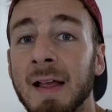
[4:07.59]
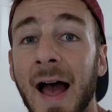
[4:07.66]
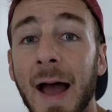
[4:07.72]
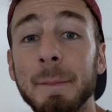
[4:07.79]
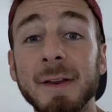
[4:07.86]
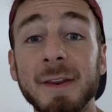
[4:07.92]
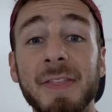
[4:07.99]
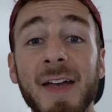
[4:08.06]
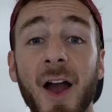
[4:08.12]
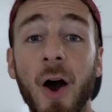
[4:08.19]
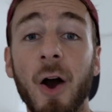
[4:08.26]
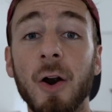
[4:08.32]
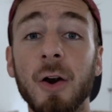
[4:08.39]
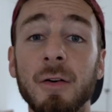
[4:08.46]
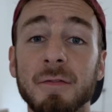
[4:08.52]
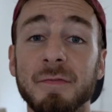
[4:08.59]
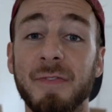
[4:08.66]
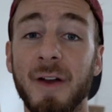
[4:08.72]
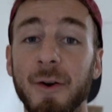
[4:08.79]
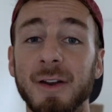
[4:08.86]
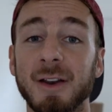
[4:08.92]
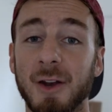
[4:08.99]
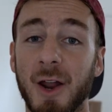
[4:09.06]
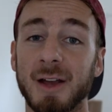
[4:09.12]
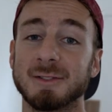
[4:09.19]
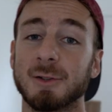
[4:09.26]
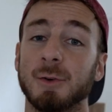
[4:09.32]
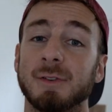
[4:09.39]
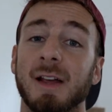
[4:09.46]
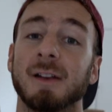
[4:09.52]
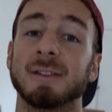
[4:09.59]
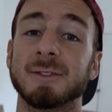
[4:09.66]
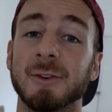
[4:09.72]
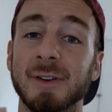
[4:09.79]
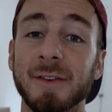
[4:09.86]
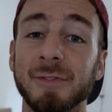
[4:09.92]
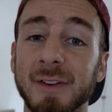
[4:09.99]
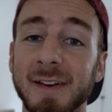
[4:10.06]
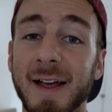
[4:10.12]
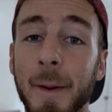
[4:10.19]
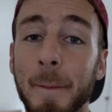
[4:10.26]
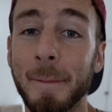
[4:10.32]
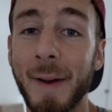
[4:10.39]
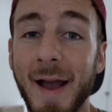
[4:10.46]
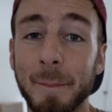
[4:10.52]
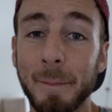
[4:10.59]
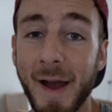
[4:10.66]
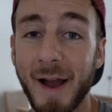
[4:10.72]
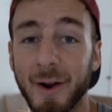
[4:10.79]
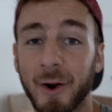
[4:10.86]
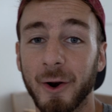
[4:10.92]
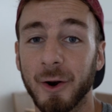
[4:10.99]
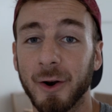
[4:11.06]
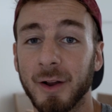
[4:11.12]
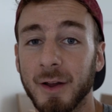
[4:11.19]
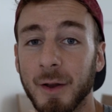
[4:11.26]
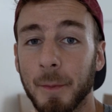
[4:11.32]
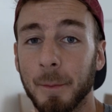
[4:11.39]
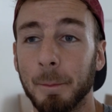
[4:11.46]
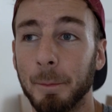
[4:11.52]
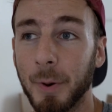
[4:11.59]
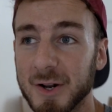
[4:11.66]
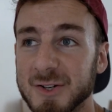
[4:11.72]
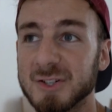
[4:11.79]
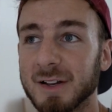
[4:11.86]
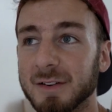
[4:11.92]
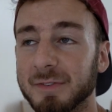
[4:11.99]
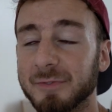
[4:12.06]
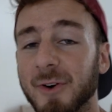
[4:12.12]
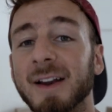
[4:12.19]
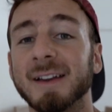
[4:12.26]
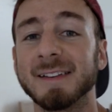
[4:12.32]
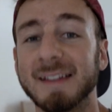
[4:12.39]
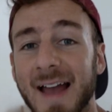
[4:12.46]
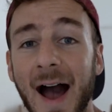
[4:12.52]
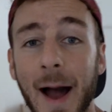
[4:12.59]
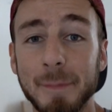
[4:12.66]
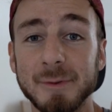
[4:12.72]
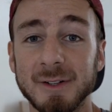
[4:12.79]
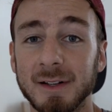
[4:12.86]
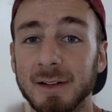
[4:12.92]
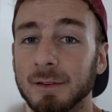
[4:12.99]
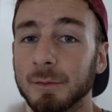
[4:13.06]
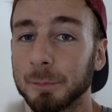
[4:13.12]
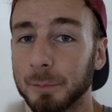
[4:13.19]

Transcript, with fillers: I mean, they are very nice hotels. They're definitely not a backpacker budget-friendly option,